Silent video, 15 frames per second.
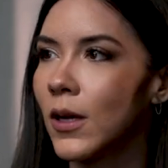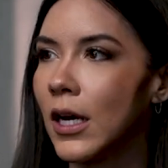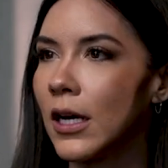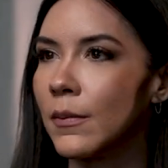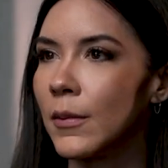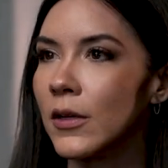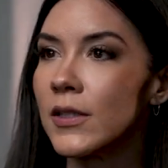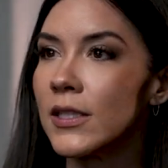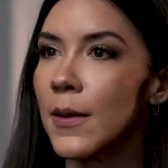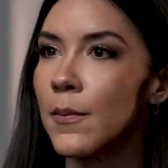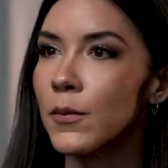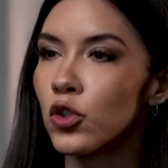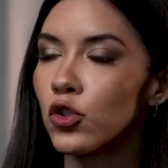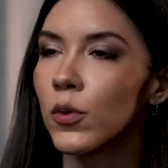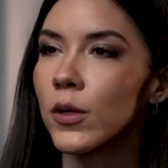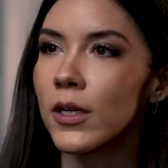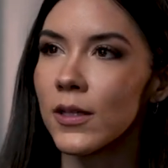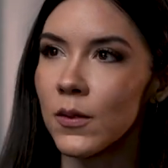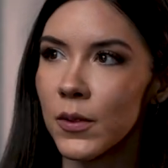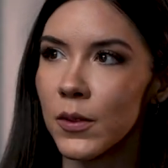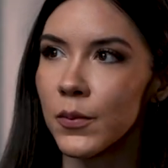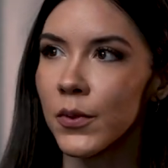I would say majority
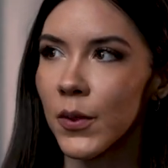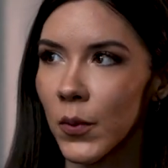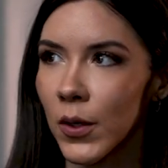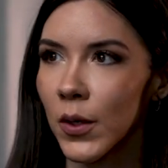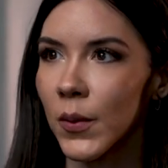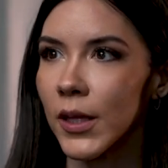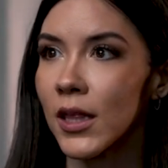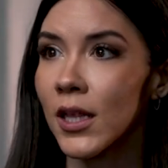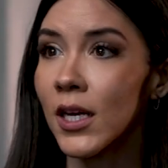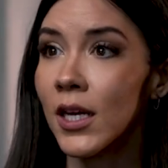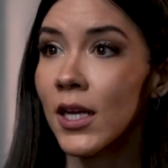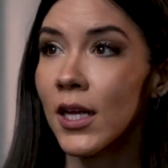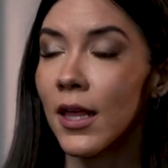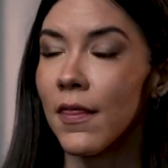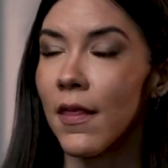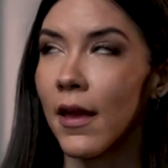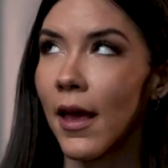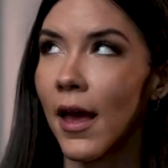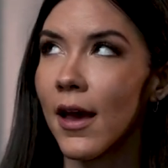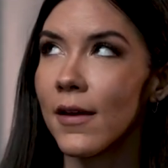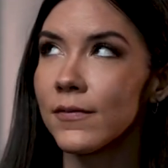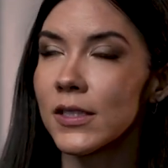of the people I work with, they
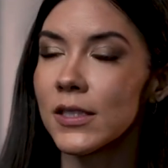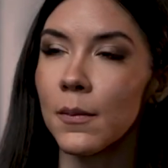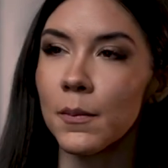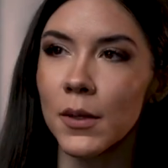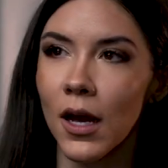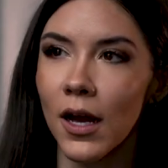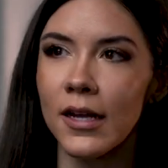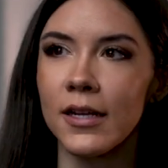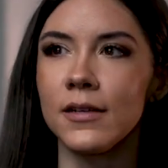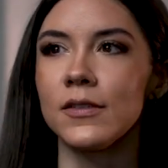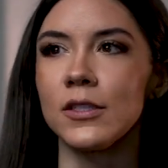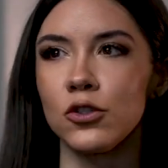have some kind of